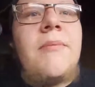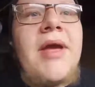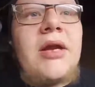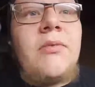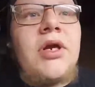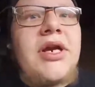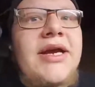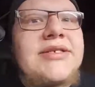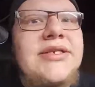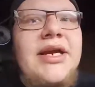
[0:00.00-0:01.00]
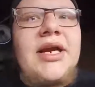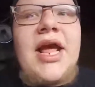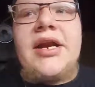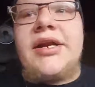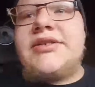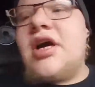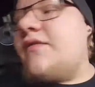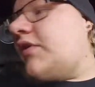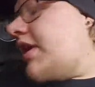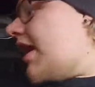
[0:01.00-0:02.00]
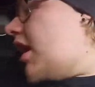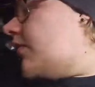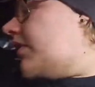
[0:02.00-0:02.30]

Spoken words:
make them look nice, since I got an editing software now.